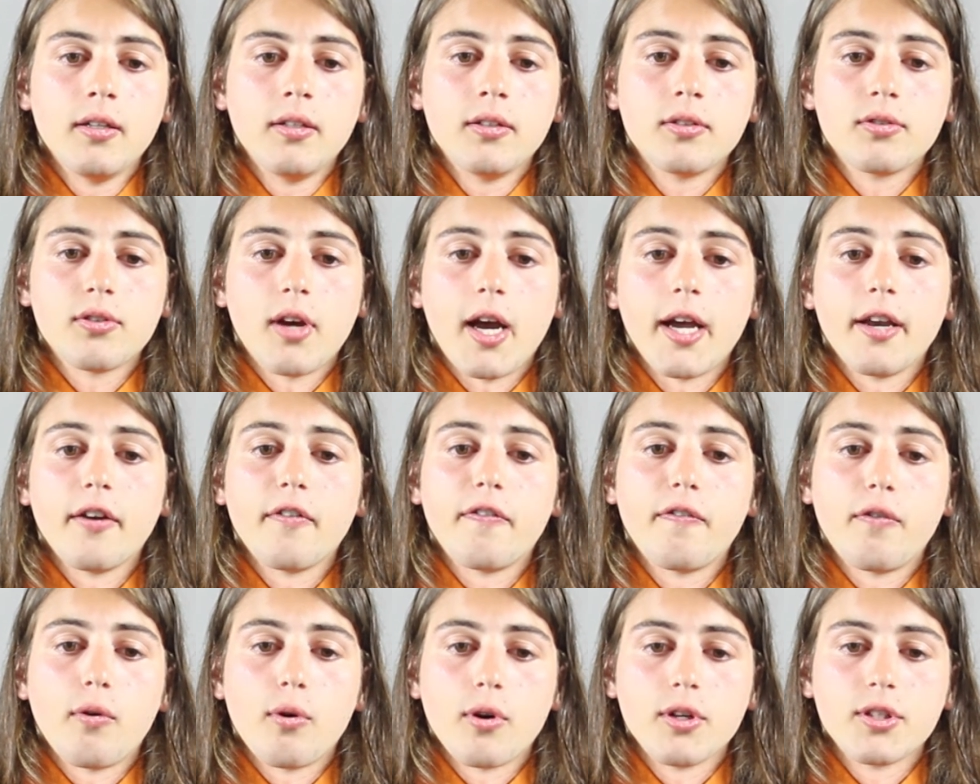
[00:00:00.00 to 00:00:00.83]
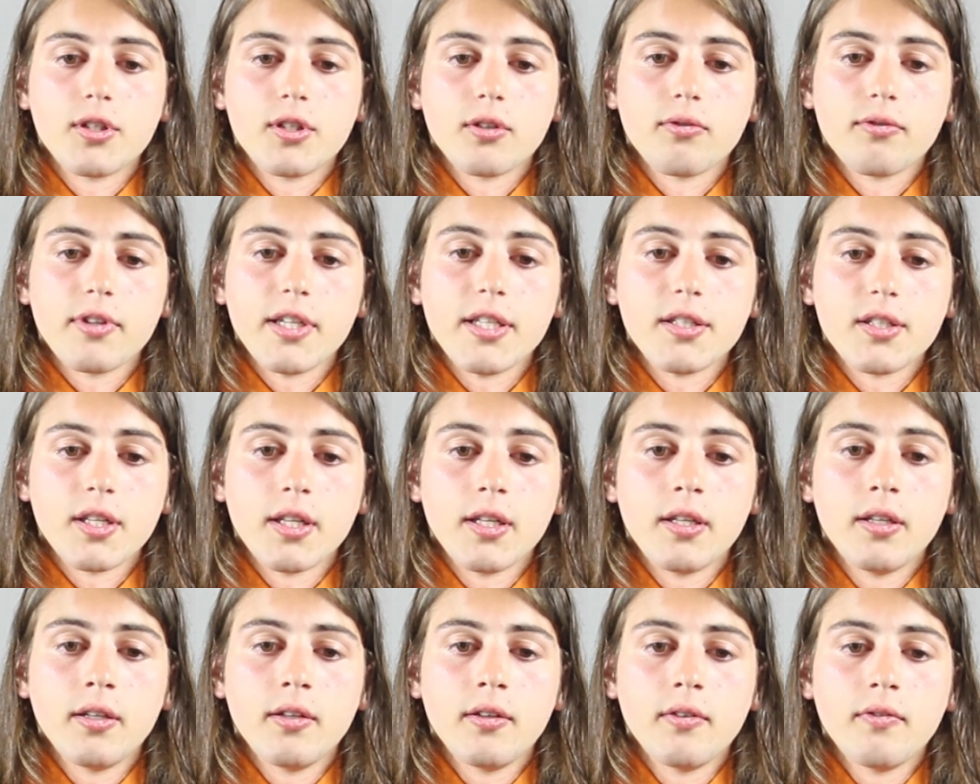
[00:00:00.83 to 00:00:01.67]
Try to forge a
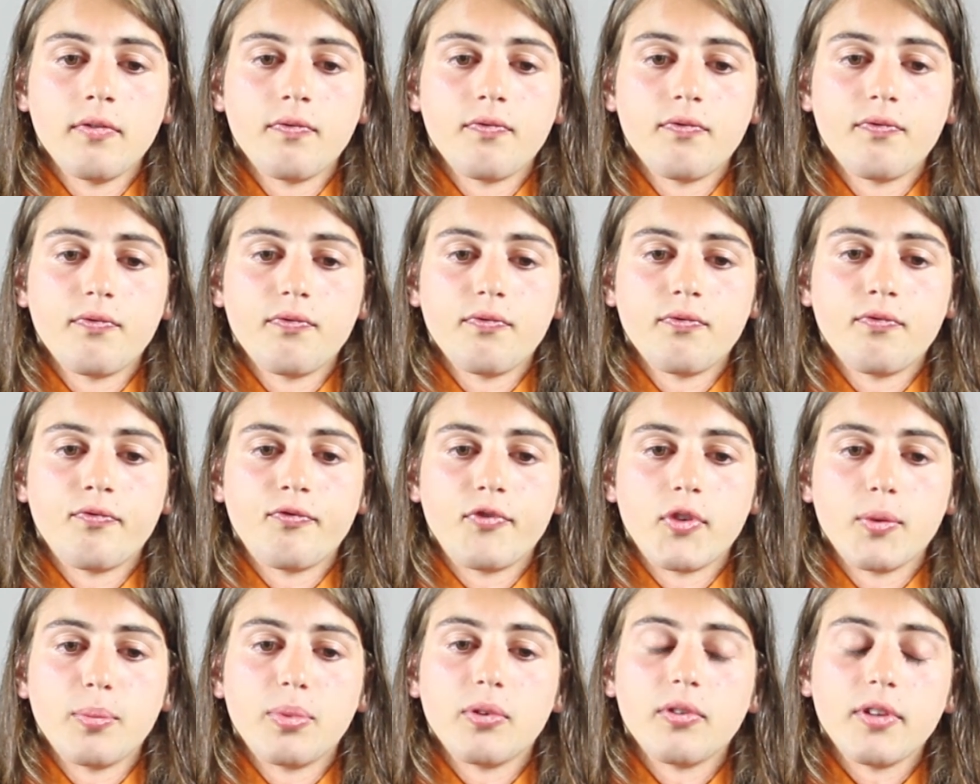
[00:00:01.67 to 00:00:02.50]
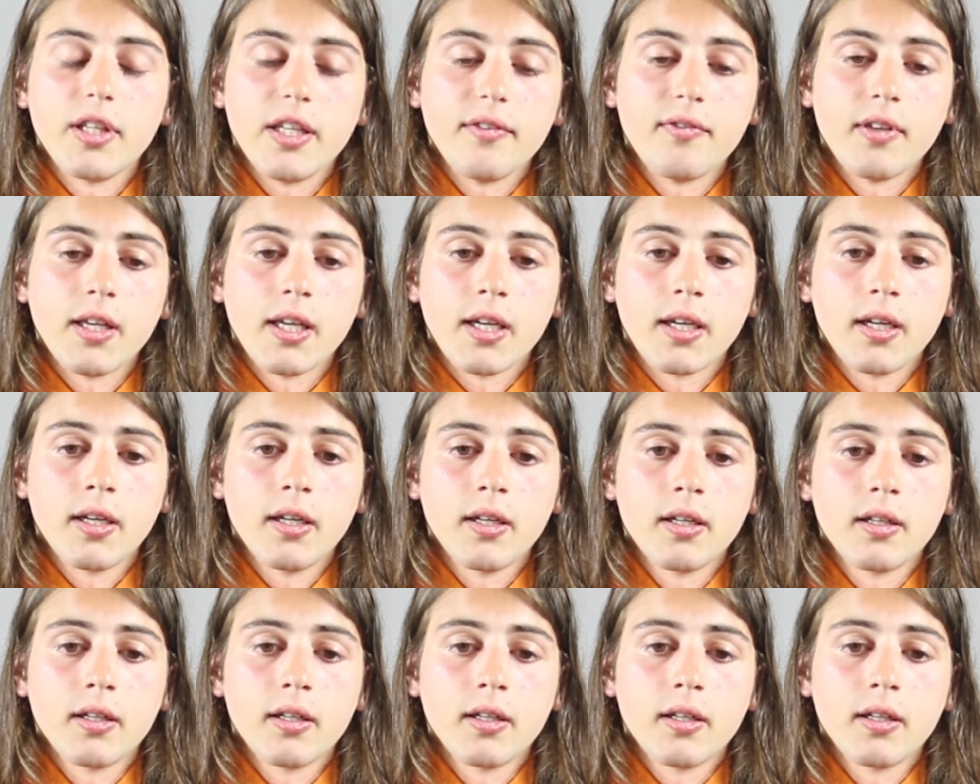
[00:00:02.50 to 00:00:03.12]
reason for believing